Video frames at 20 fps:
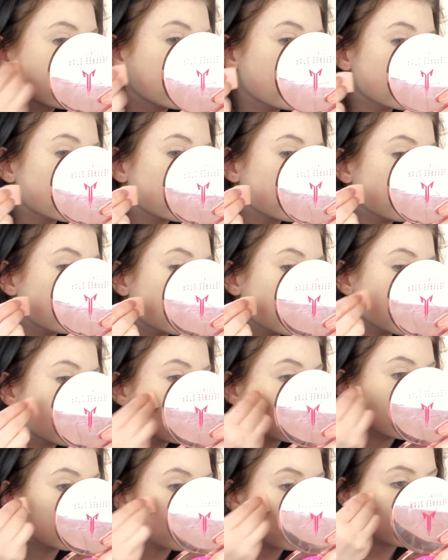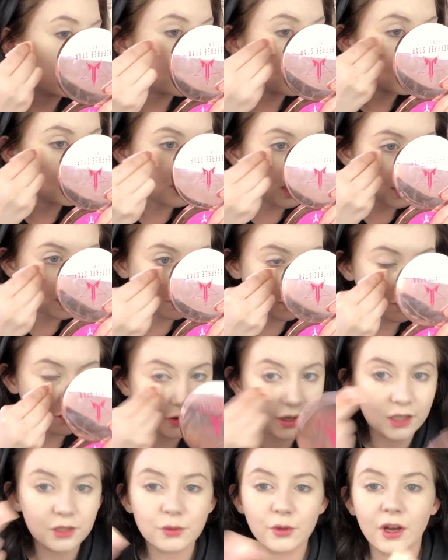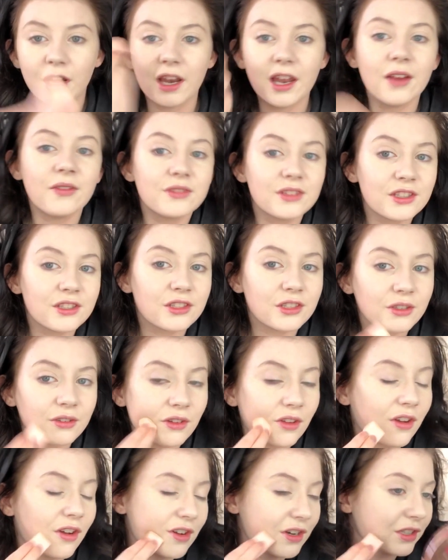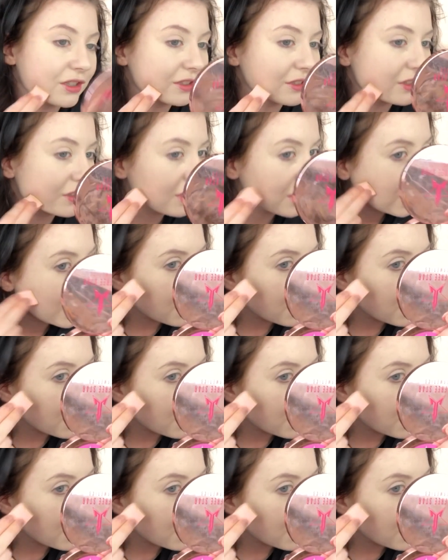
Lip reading: There's some places on this side of my face where I left it too long,